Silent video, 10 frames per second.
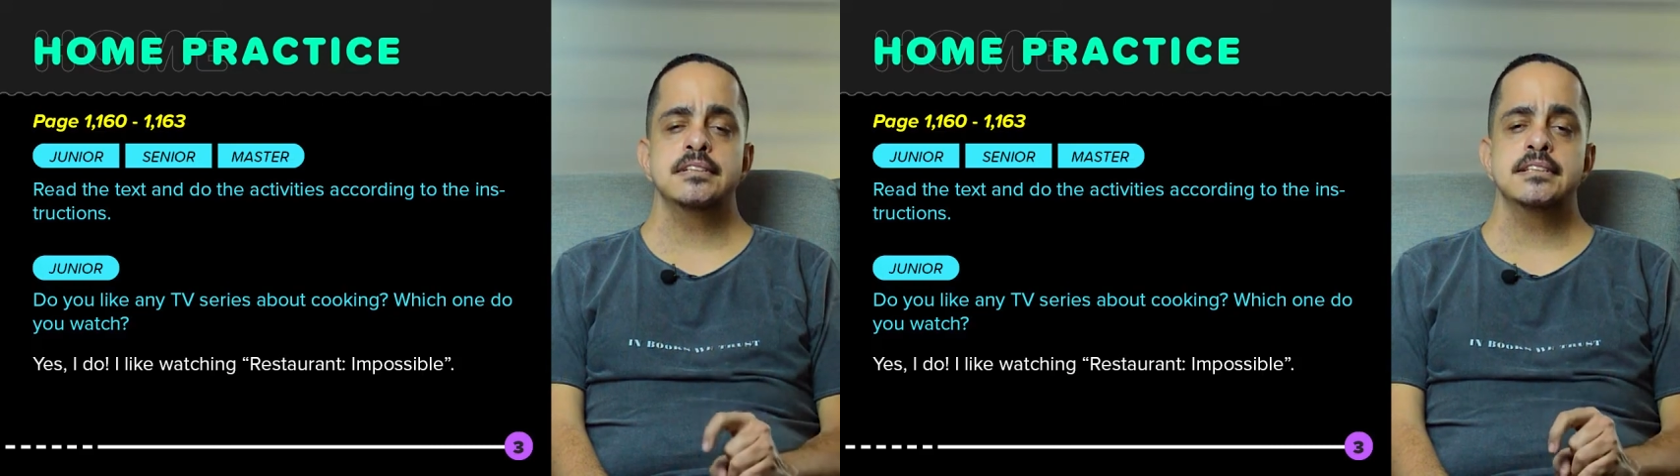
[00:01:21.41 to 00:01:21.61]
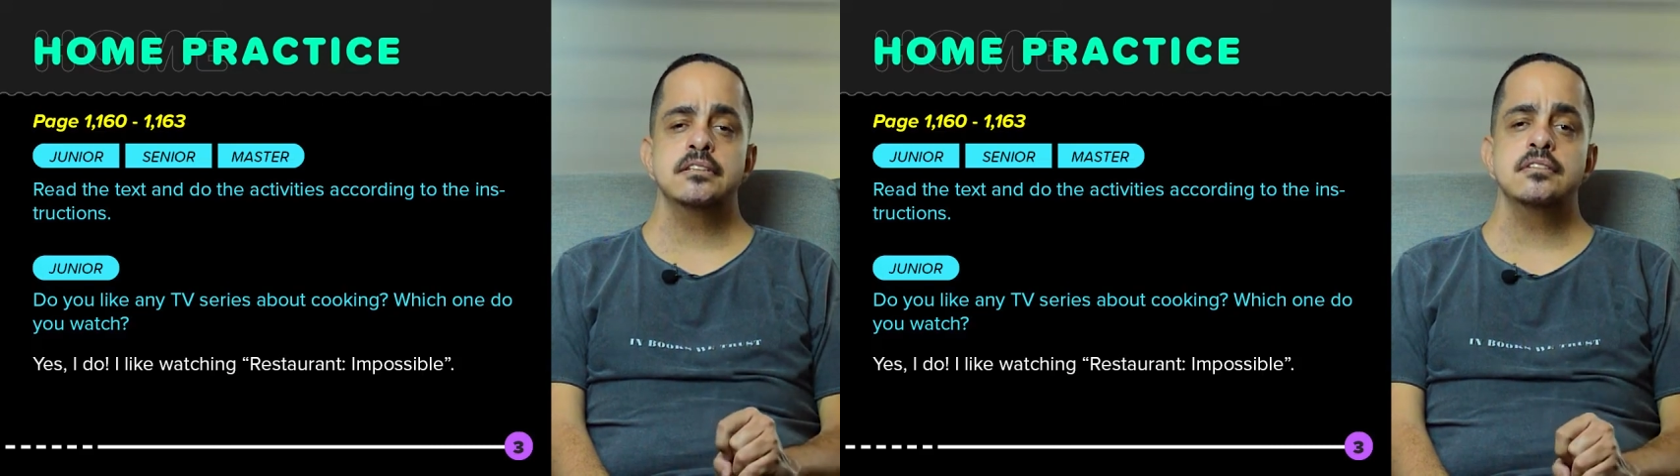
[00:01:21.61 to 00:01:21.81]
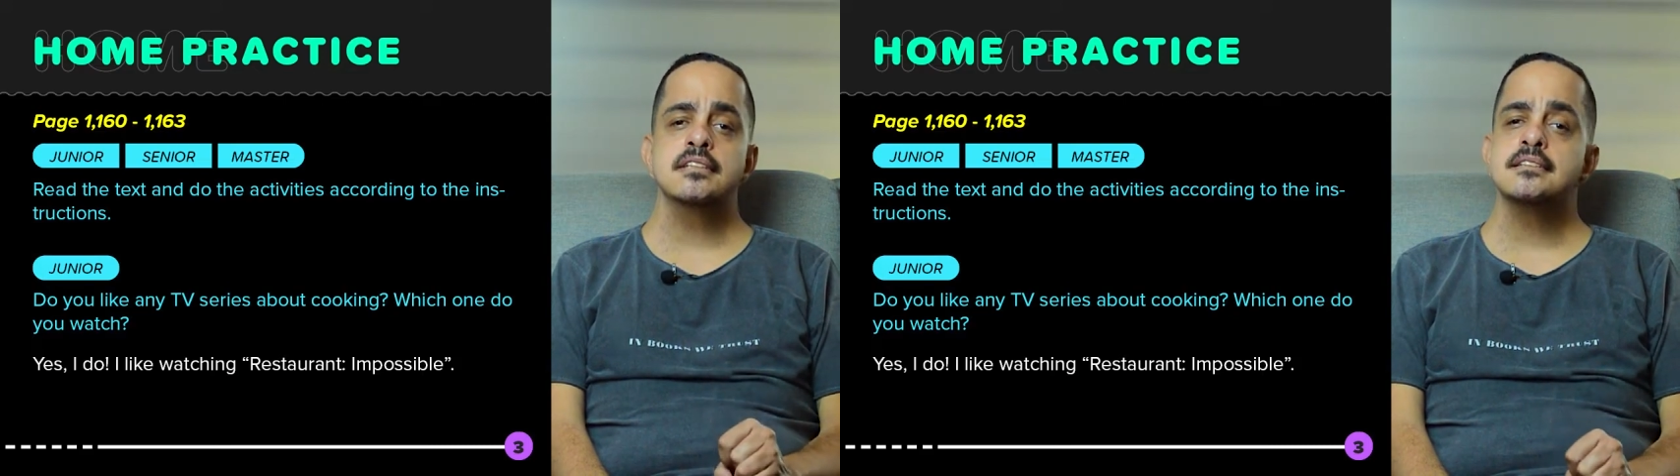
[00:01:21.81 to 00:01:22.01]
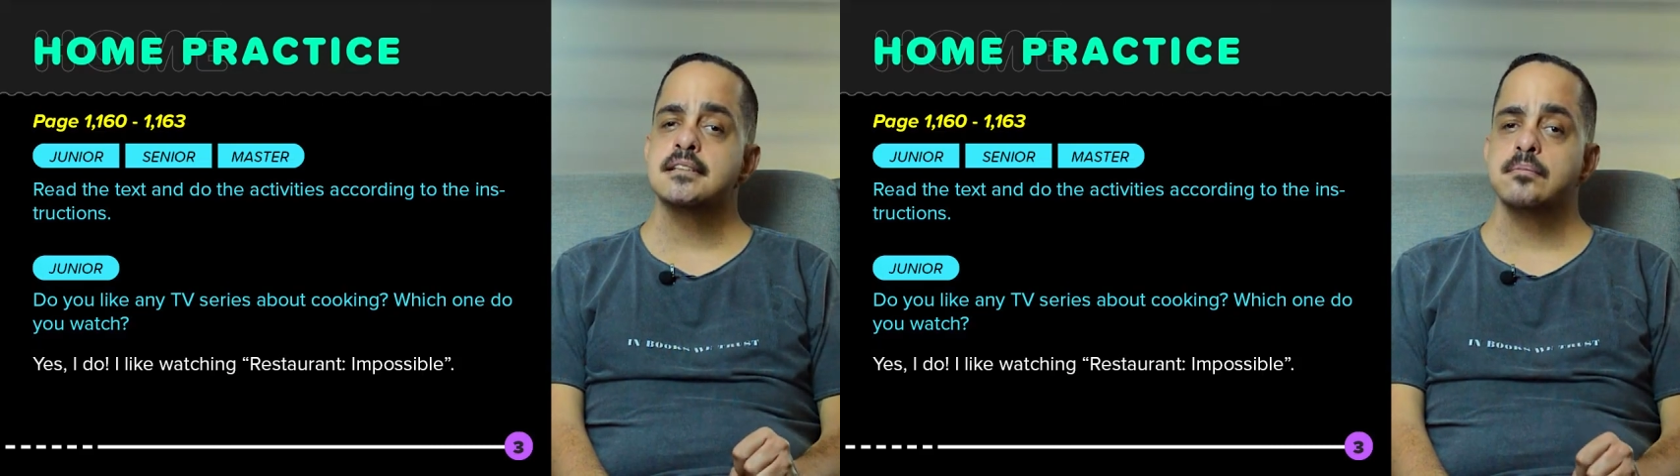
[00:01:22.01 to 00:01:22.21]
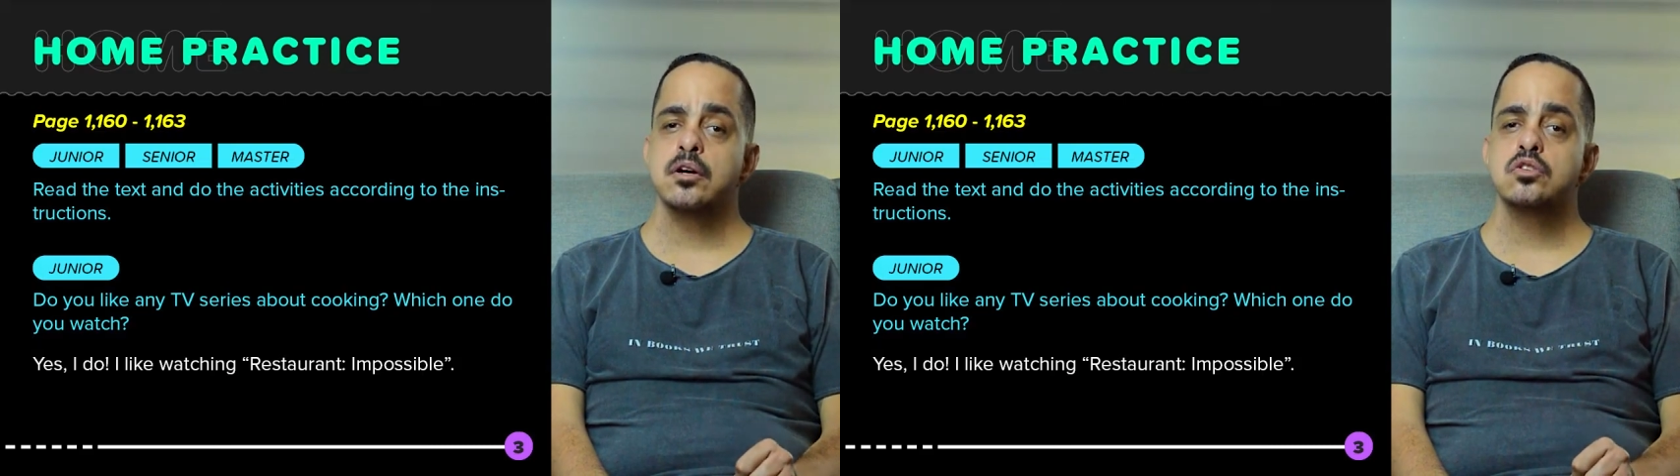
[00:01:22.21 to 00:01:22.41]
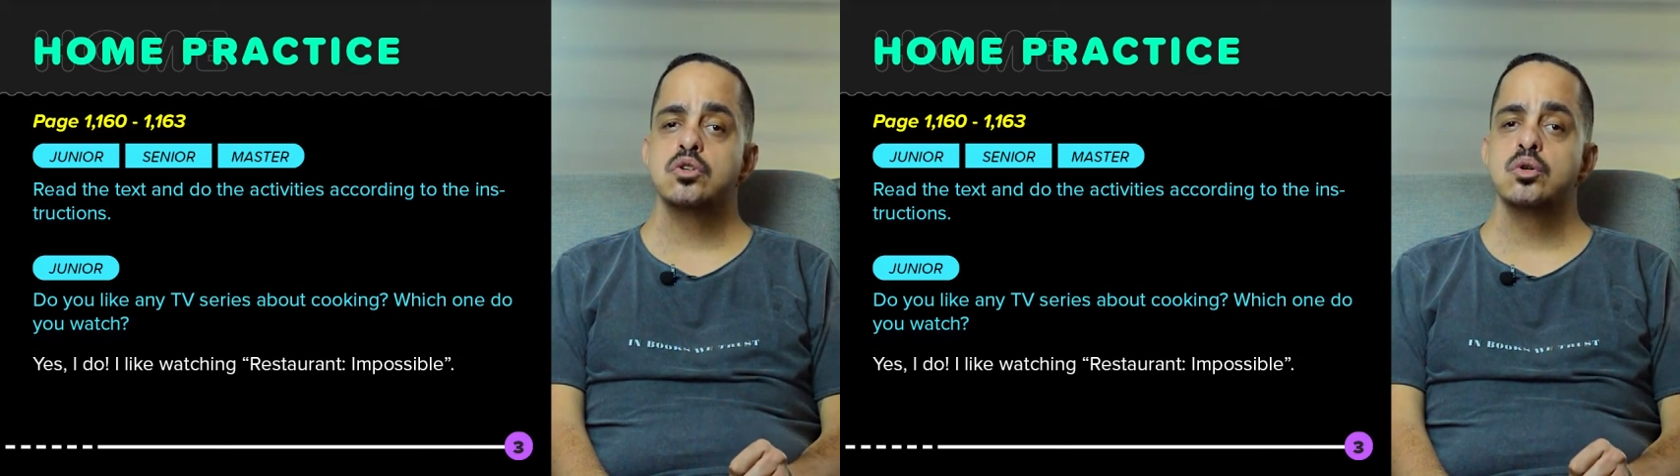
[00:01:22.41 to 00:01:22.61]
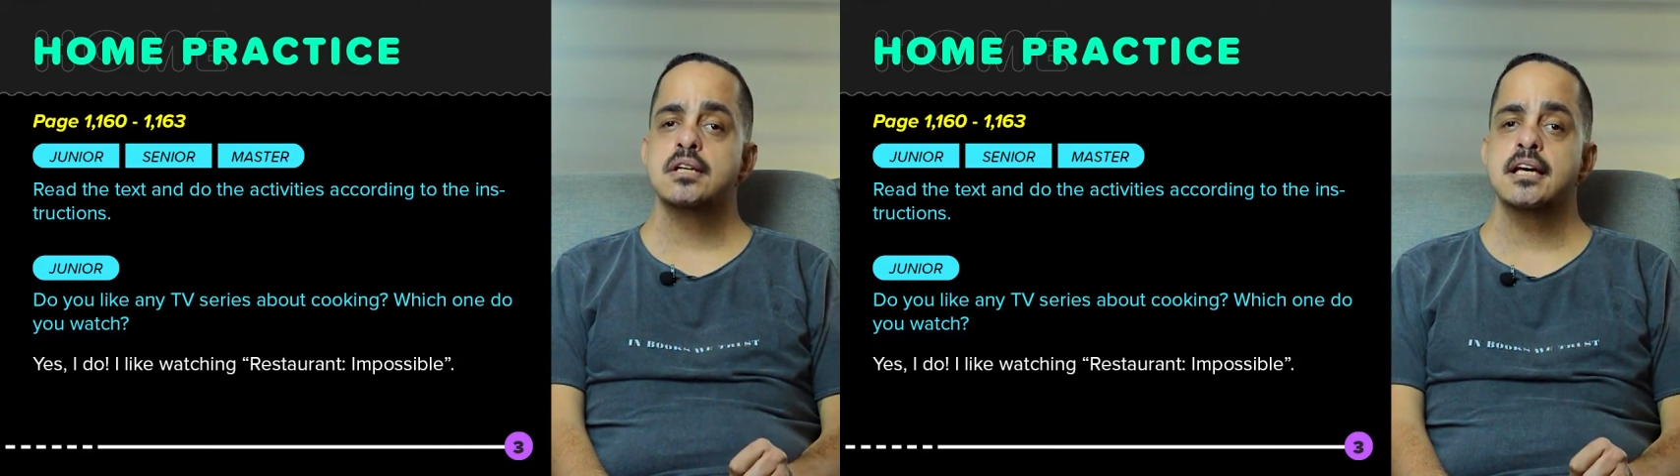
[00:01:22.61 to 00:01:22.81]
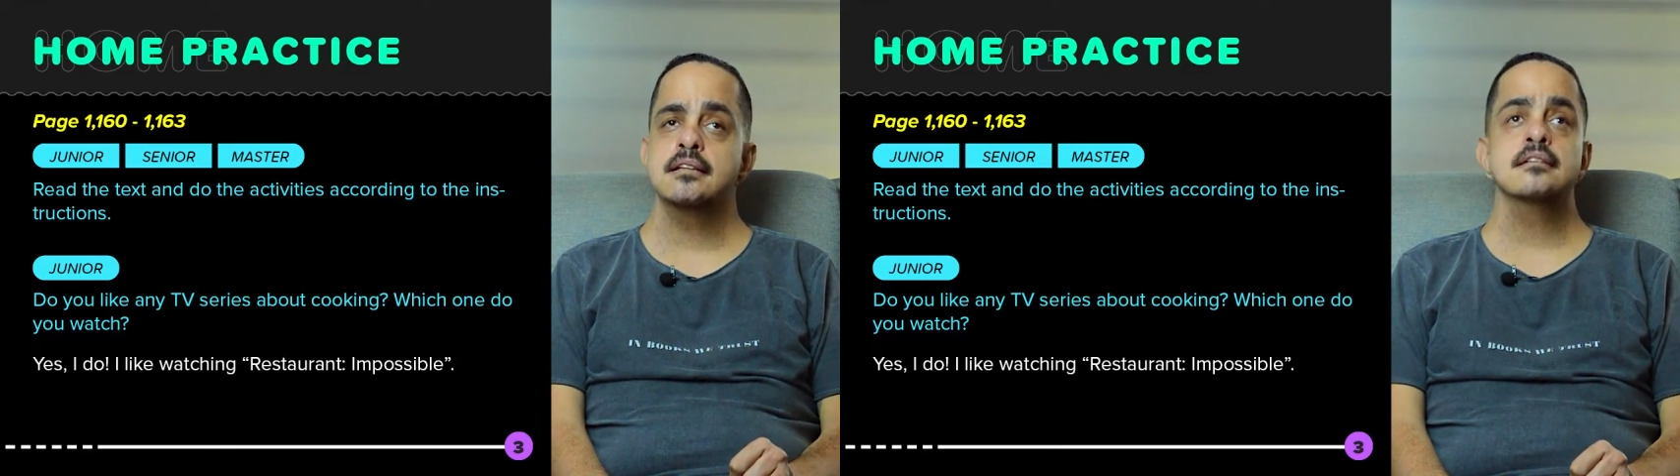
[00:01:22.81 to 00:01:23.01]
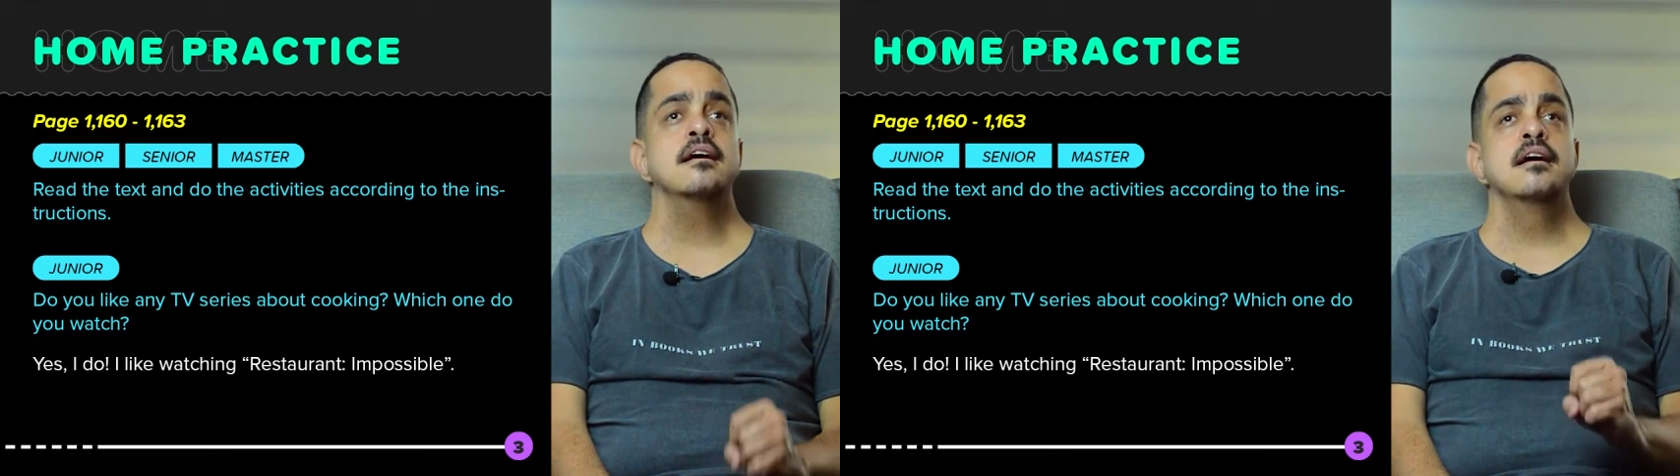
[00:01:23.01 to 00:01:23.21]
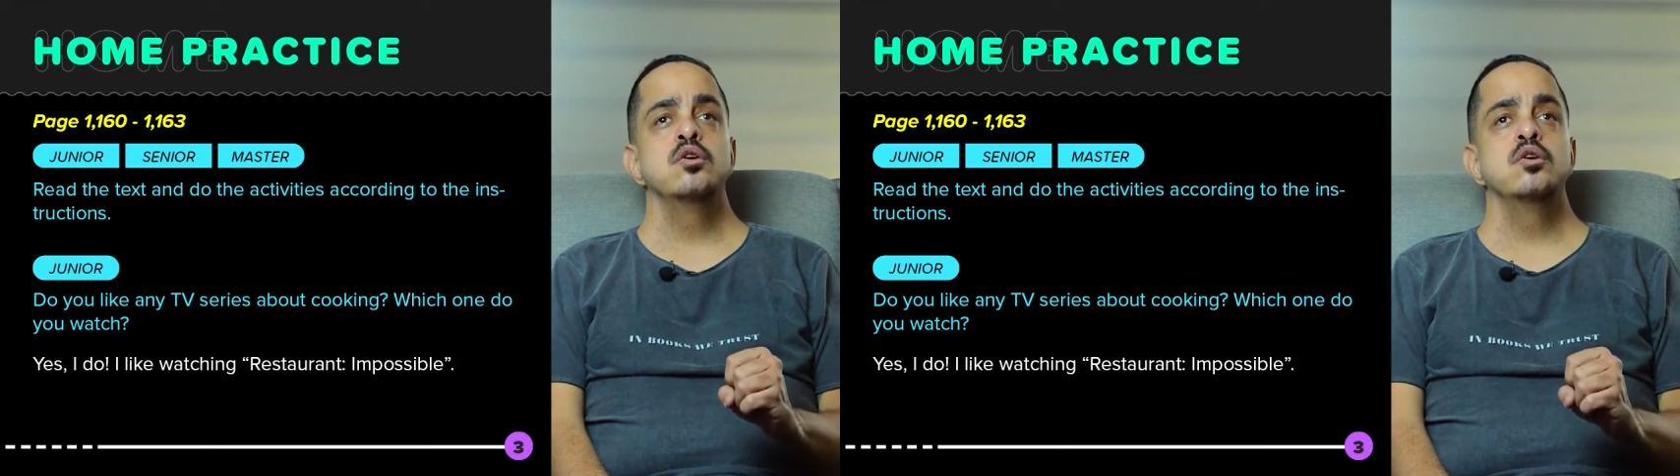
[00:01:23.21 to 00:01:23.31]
series about cooking?